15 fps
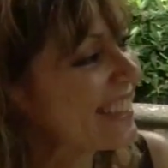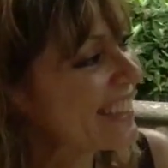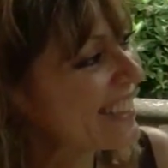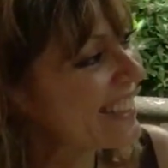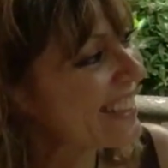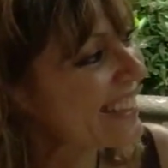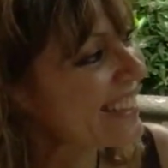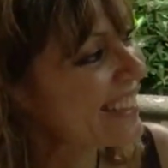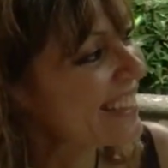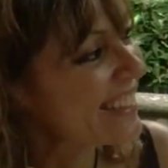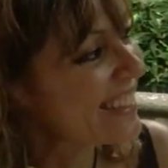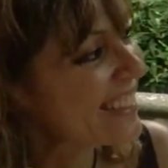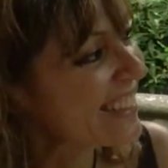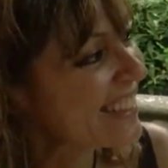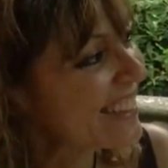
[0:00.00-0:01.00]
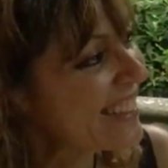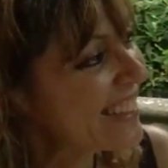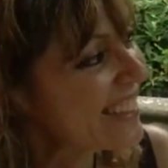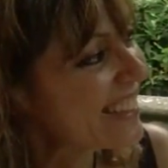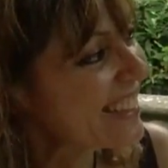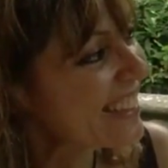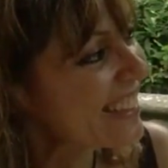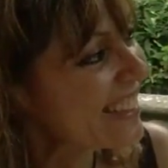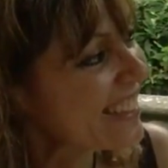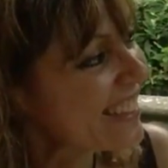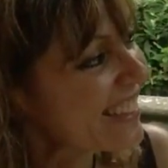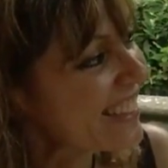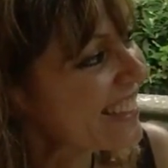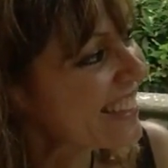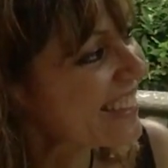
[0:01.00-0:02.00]

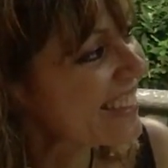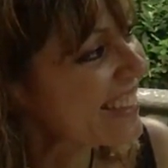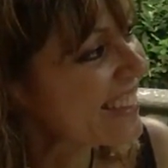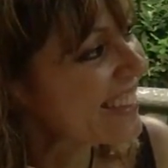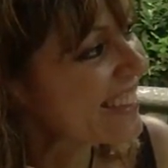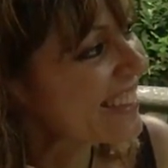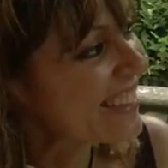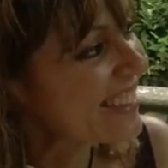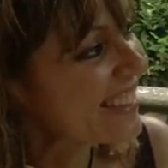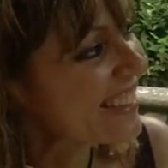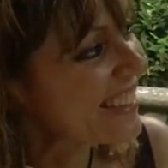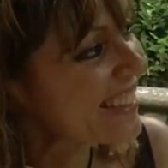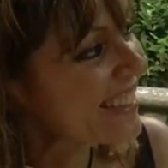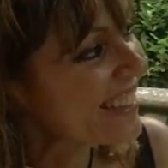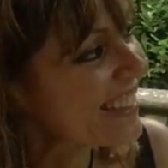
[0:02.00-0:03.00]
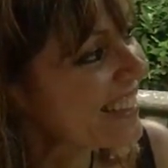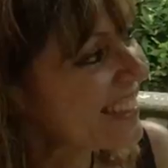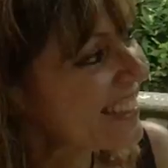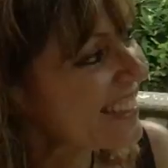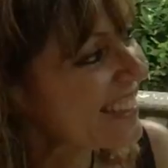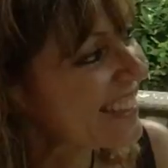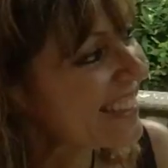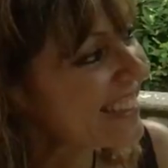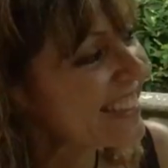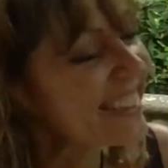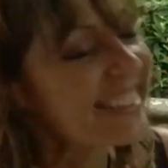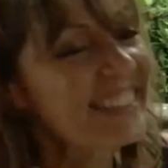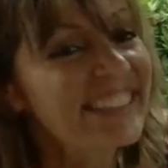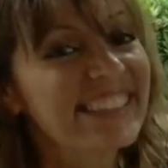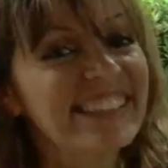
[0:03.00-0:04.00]

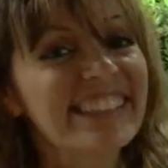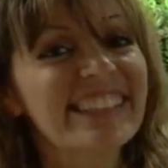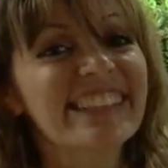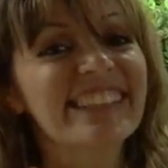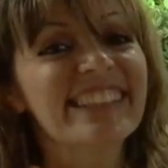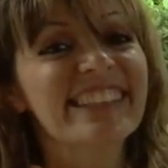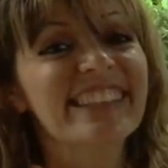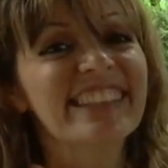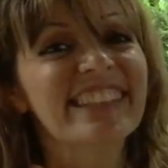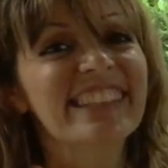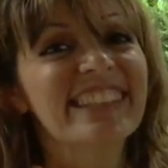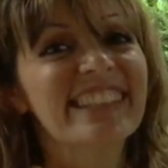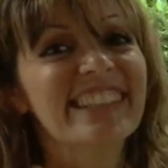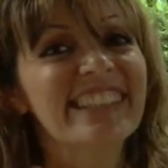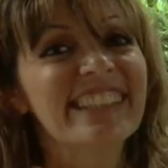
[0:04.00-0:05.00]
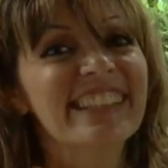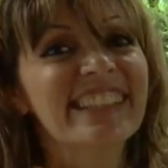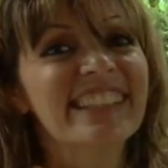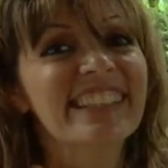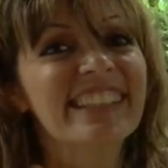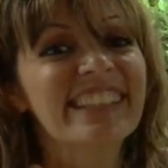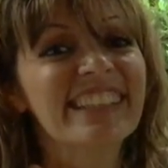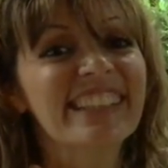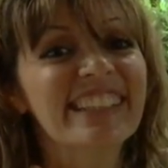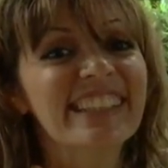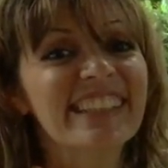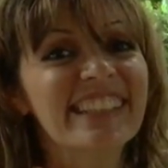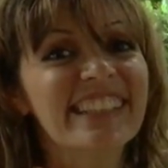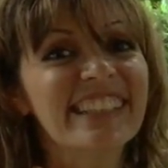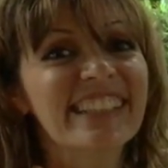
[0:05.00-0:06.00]

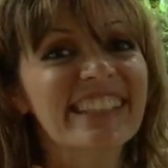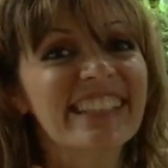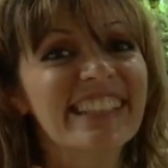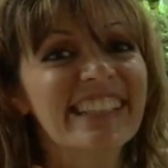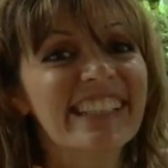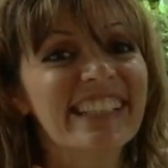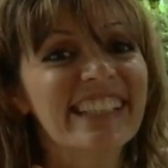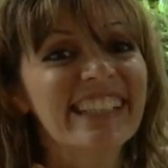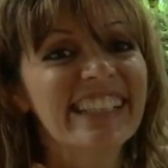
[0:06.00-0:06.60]
The person shown says nothing.